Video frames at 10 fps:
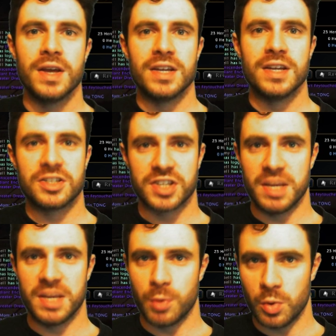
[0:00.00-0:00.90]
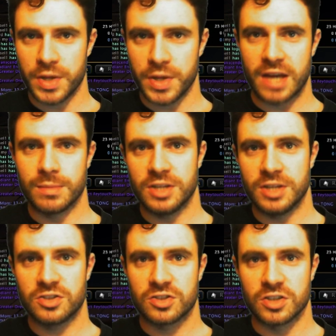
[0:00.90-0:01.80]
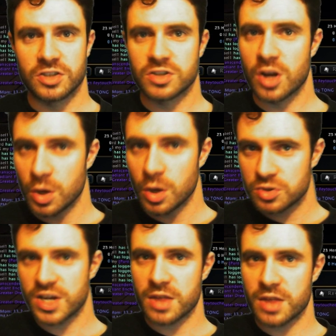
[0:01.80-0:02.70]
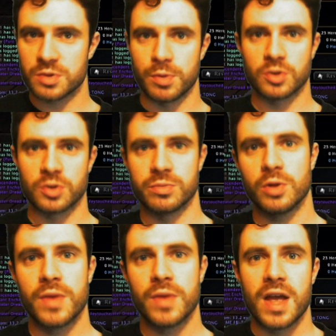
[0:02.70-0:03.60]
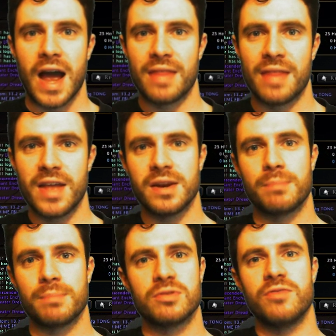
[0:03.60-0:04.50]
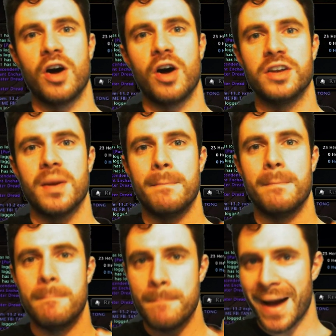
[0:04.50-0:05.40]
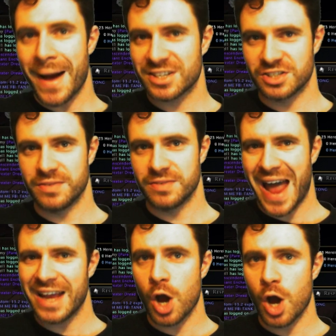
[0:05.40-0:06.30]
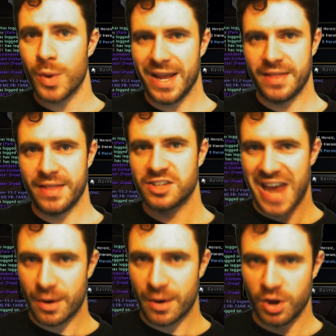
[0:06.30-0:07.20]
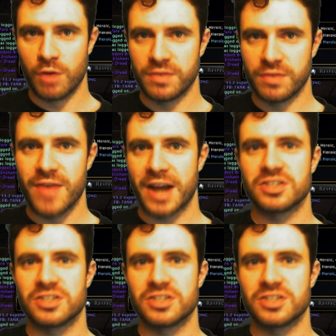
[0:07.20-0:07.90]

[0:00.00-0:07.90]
is to keep all the enemies as close together as possible and then provide massive AoE, that's area of effect,